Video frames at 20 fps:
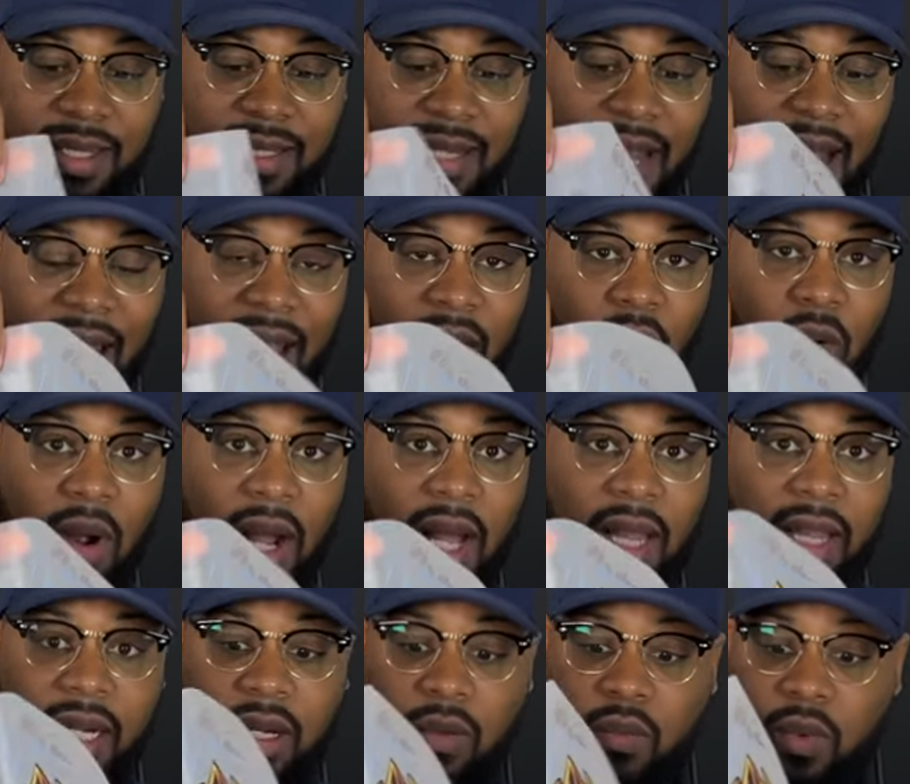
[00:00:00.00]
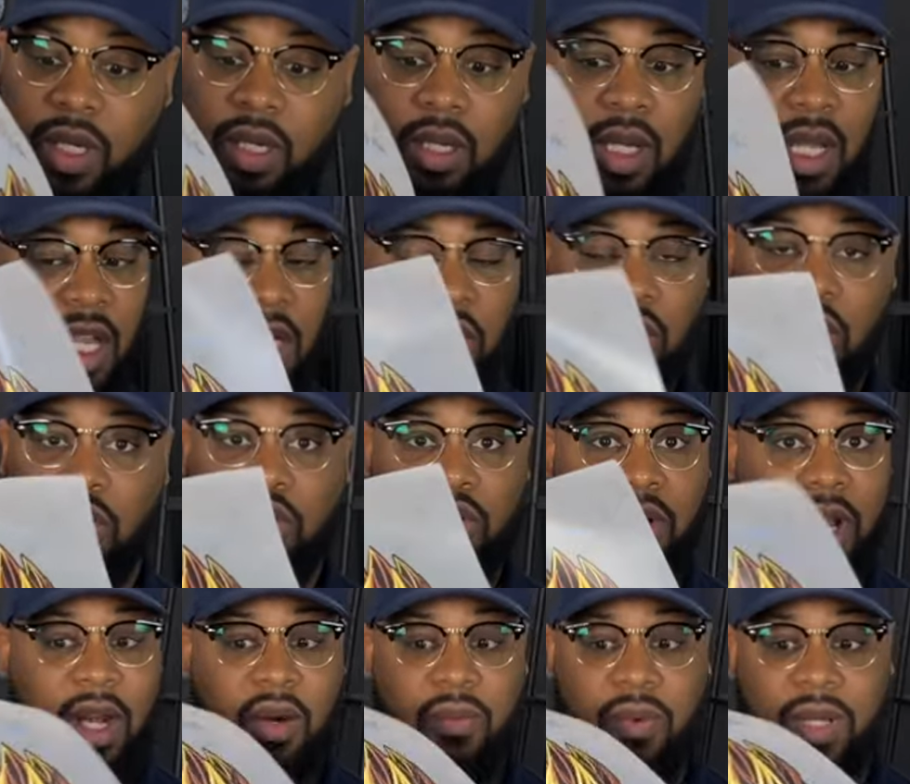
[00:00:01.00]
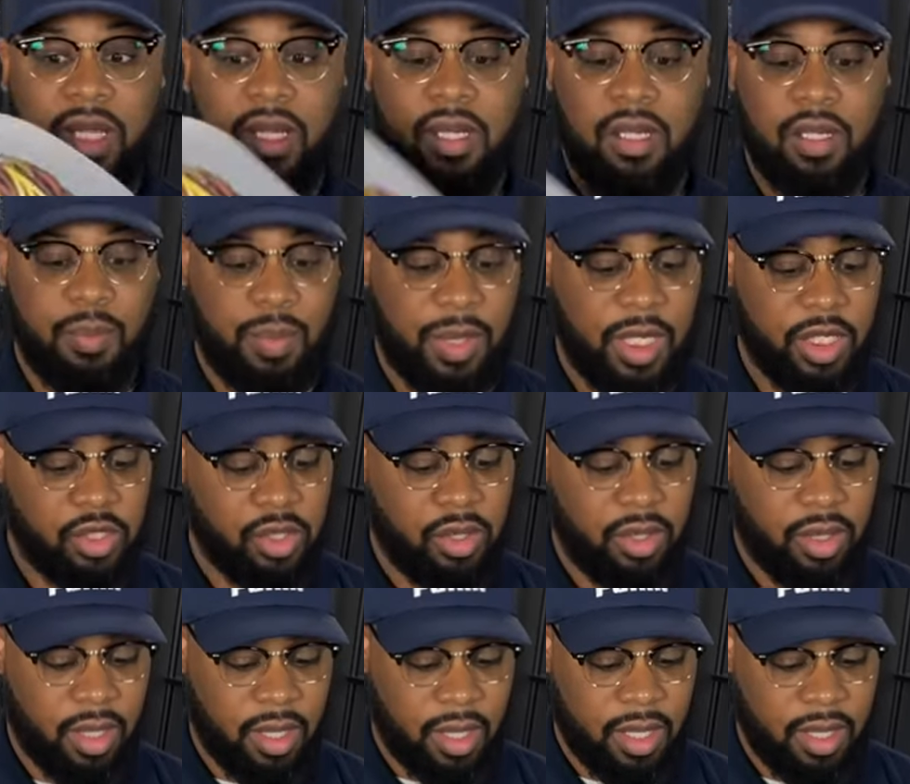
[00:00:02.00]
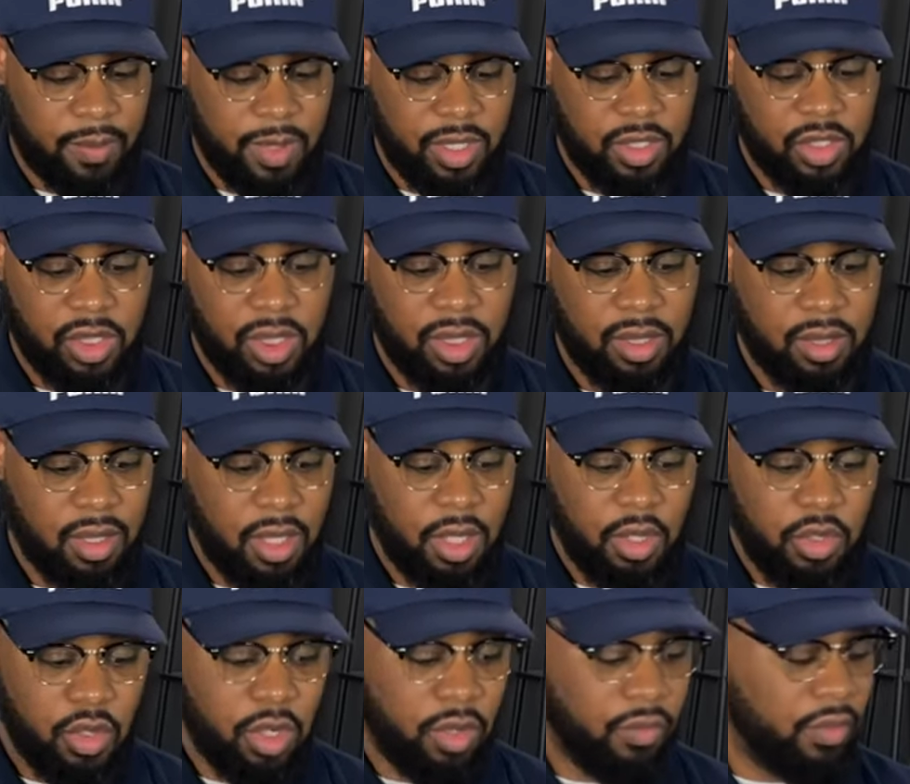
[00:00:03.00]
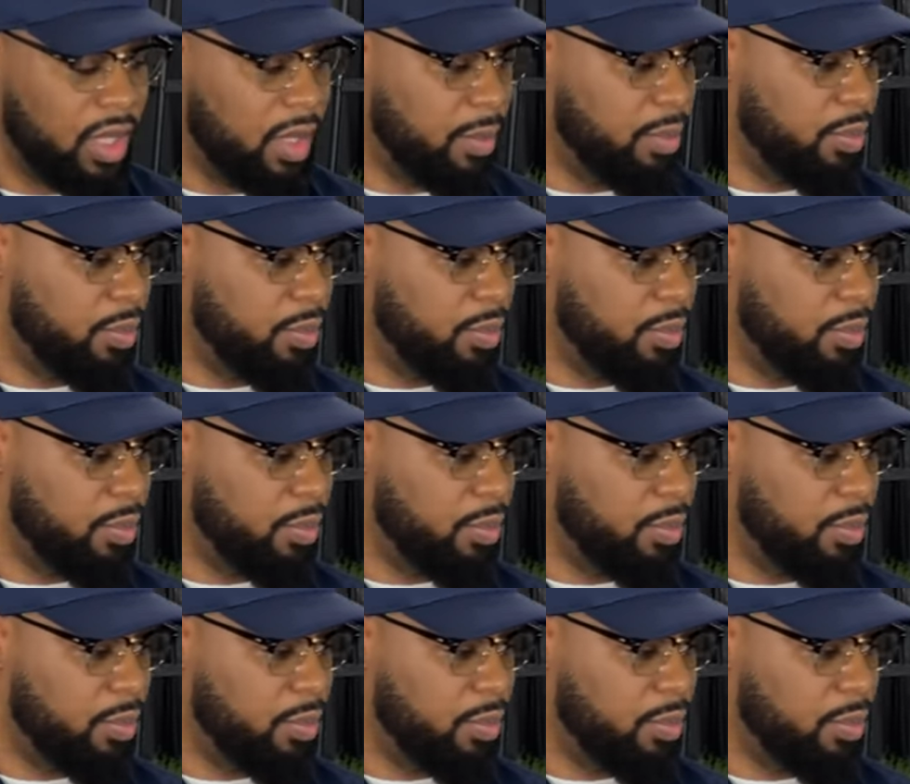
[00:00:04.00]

high quality with, as long as you got a really good picture uh, image, you can really